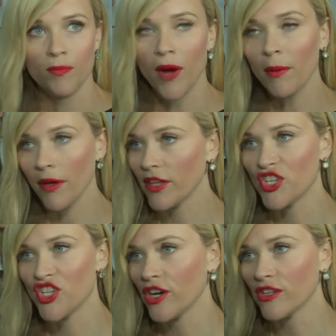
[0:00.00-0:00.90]
Probably
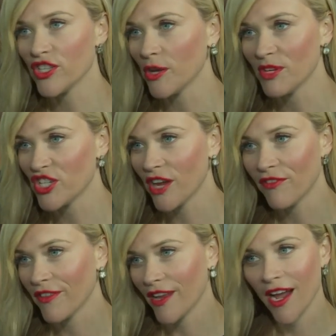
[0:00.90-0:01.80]
that Cheryl's so much
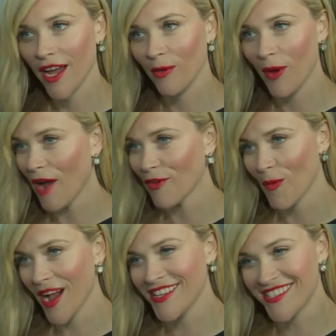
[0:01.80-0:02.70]
tougher than I ever
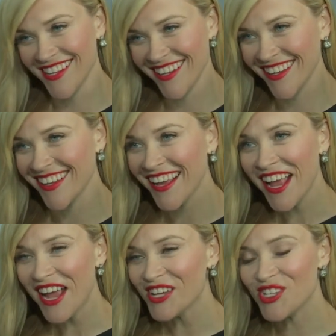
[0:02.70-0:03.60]
was.
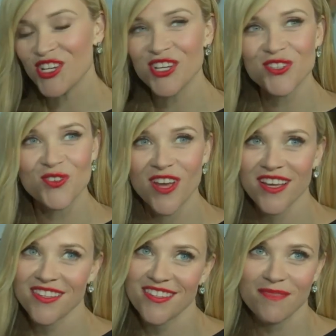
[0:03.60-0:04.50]
She's
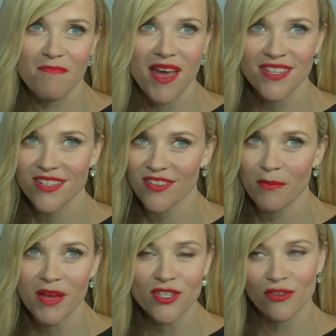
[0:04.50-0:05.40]
just the
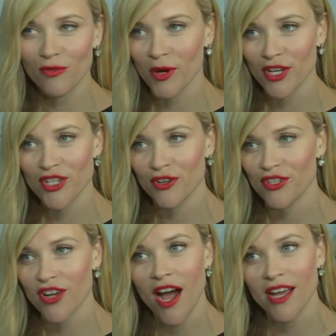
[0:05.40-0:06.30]
mental fortitude
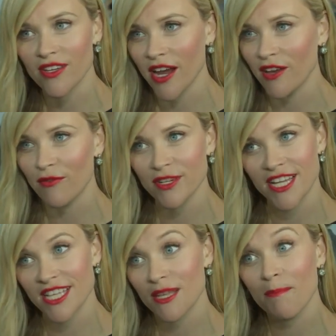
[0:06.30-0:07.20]
to hike 94
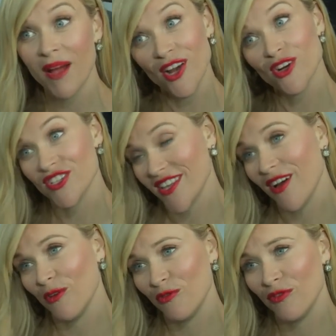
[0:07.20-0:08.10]
days by
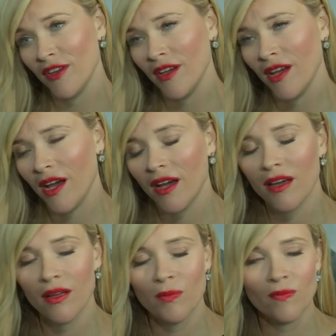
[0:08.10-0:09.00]
herself.
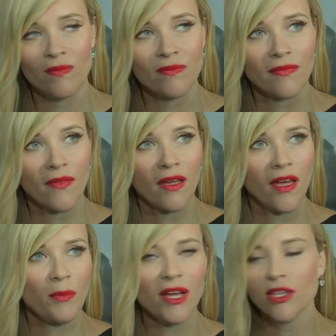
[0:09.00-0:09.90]
And
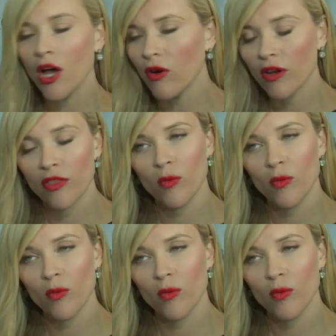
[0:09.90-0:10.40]
be alone in